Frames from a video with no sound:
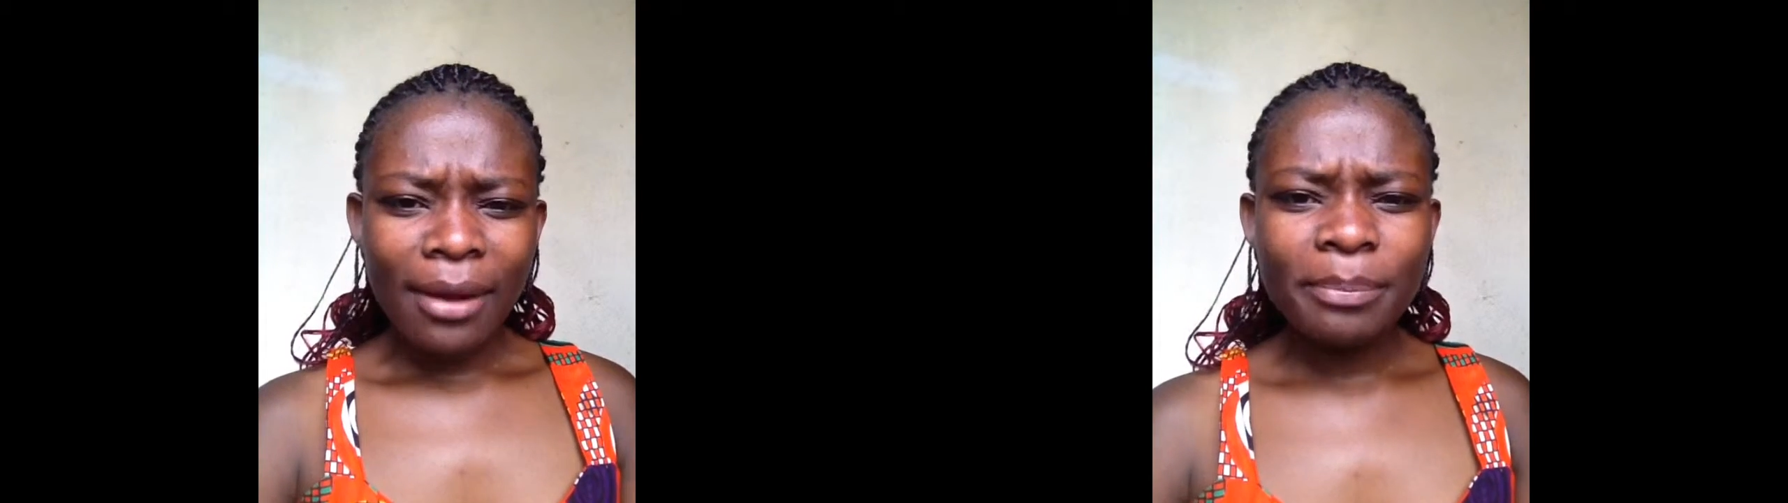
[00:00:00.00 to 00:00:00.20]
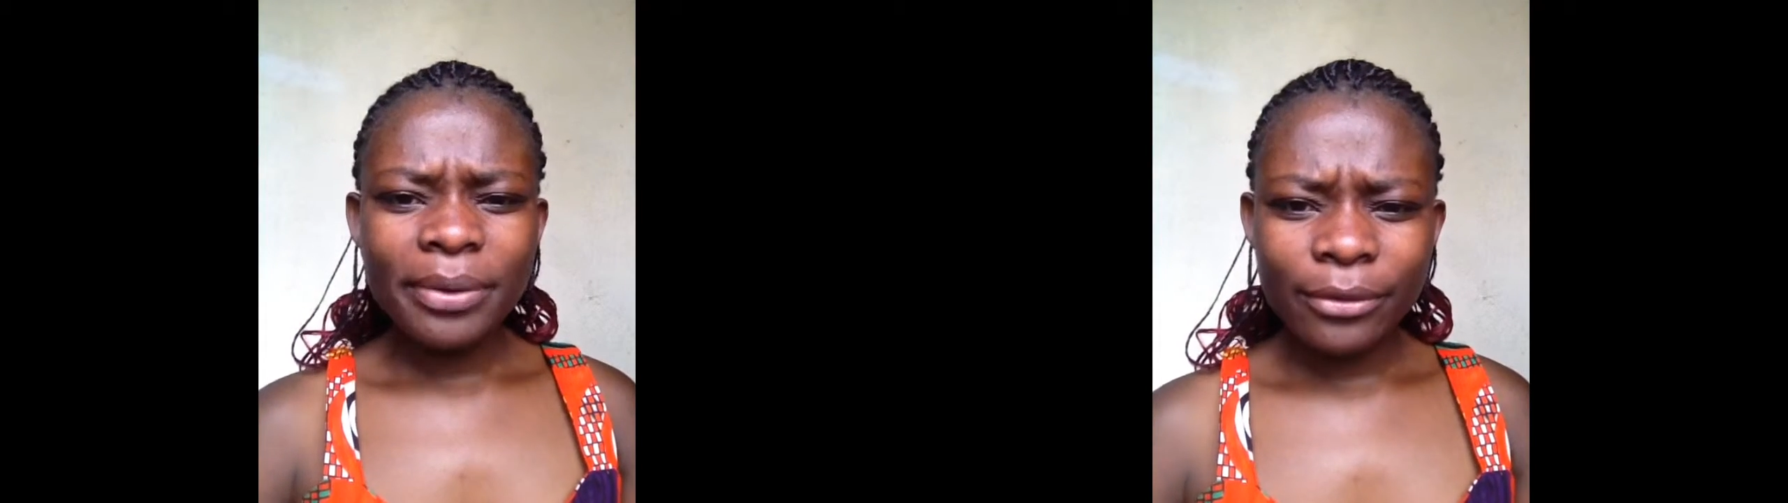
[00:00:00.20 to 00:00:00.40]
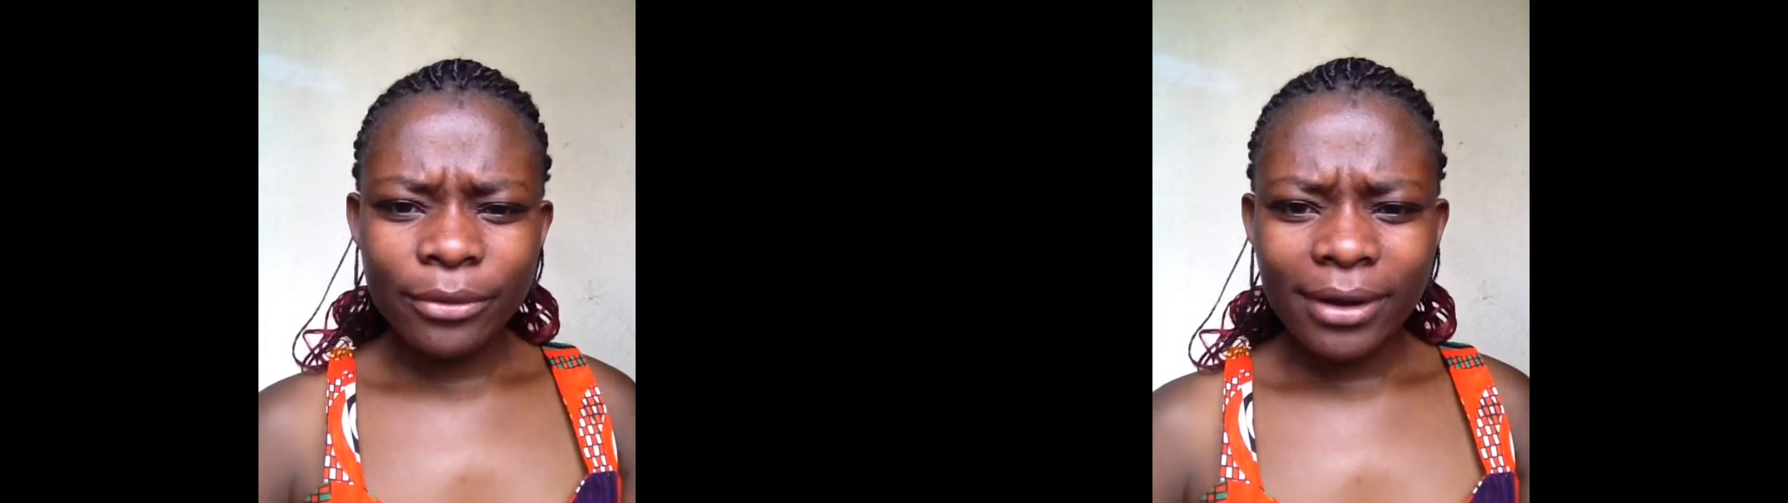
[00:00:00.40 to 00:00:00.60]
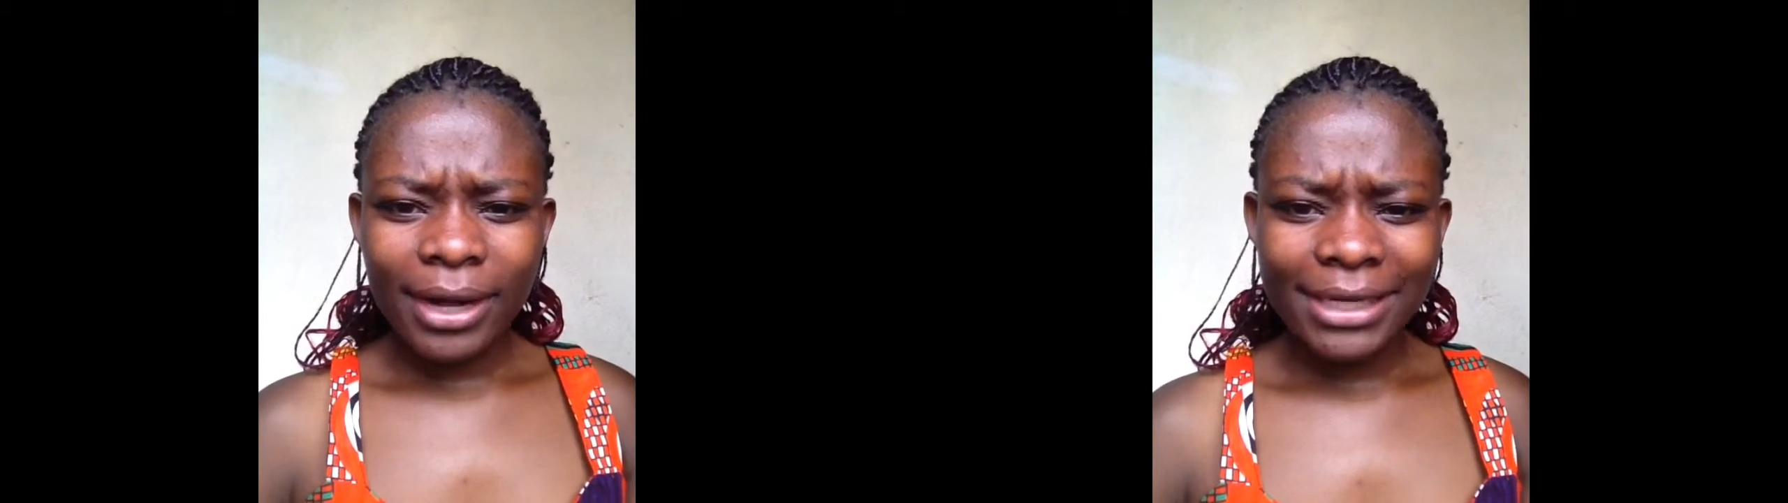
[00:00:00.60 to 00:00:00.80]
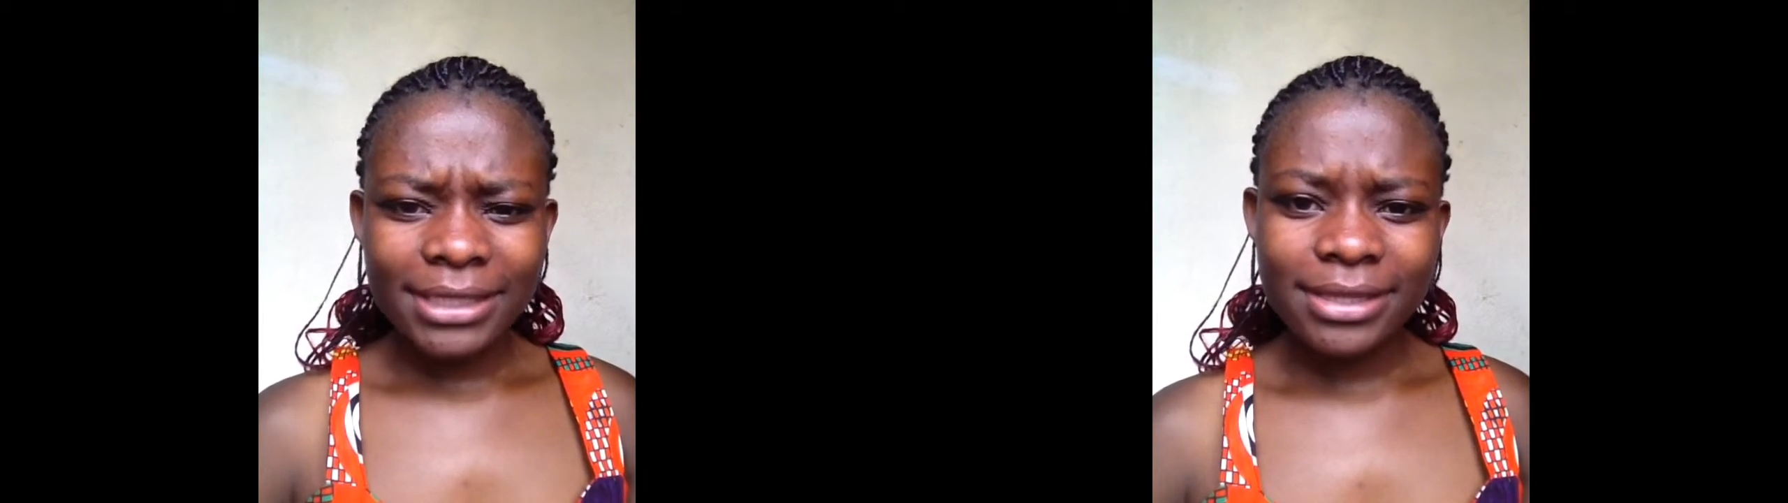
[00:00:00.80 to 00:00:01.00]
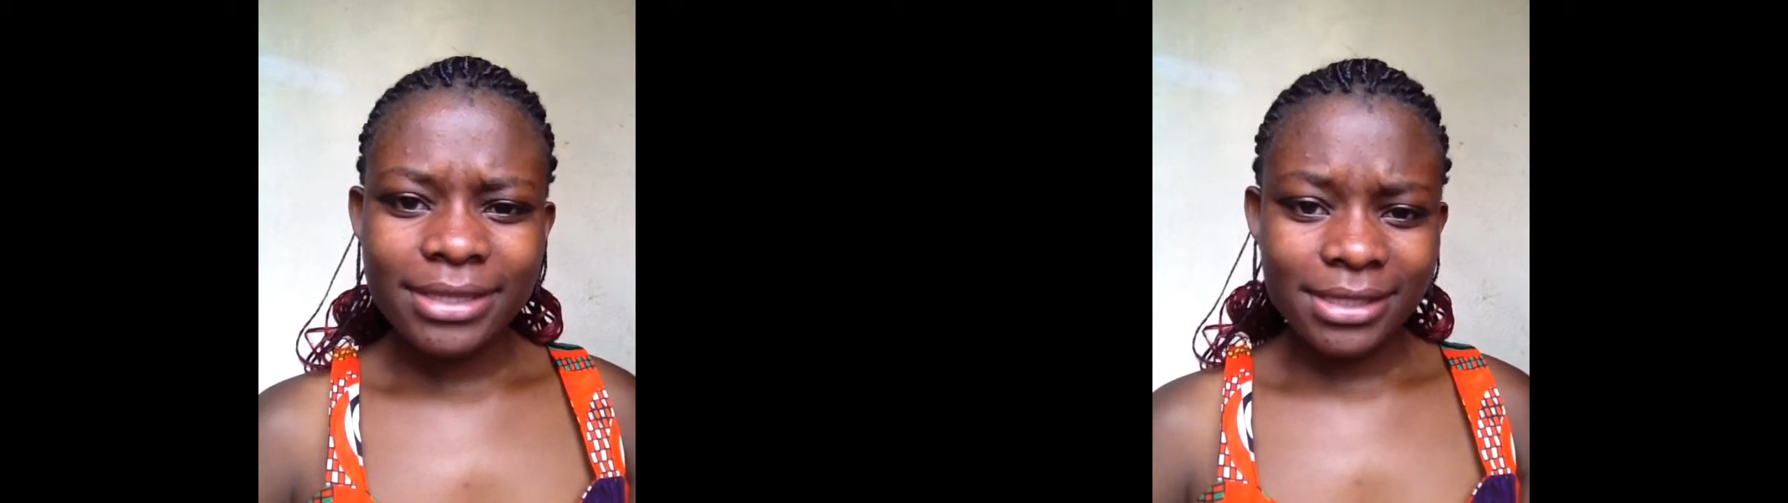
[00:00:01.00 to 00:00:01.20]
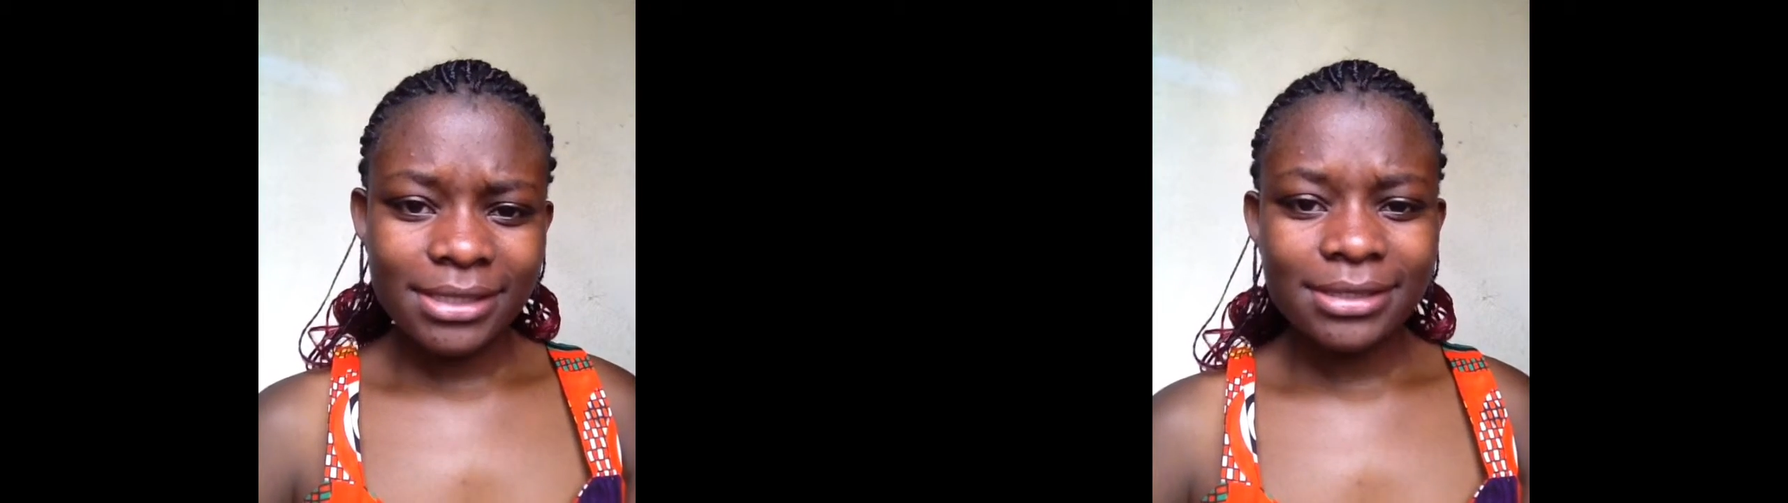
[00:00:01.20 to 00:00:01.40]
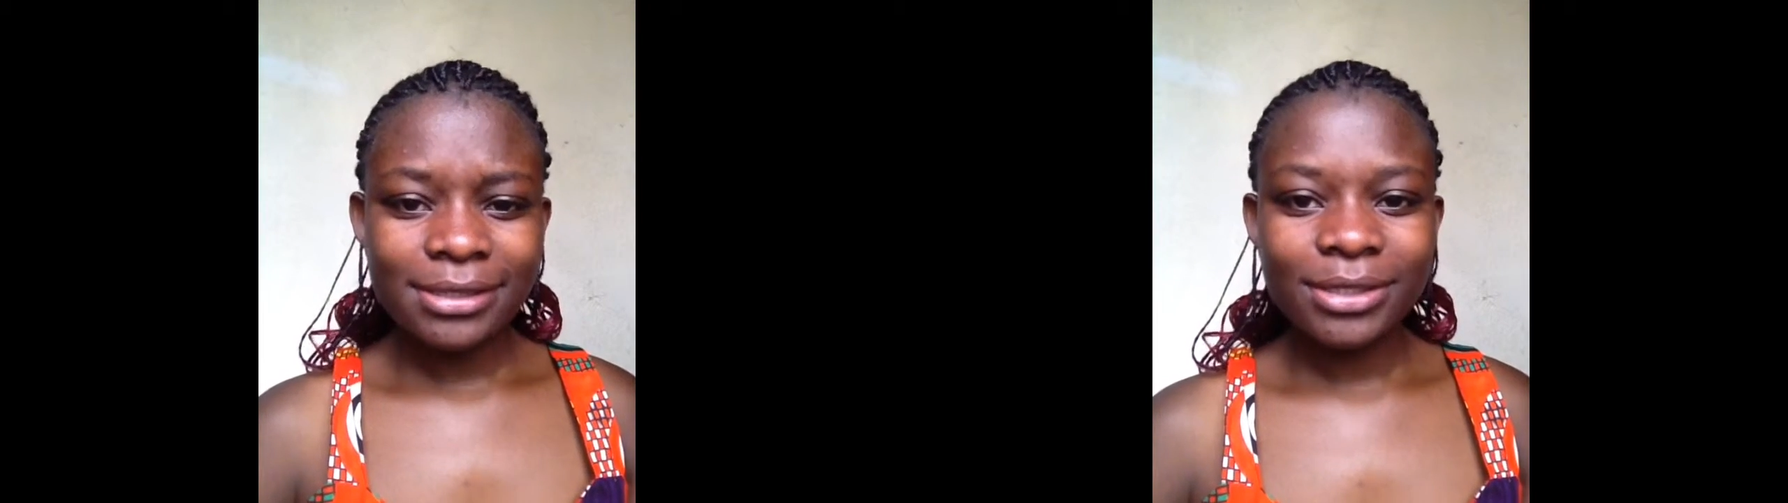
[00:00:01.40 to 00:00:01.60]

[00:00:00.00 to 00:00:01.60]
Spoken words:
a pro at this.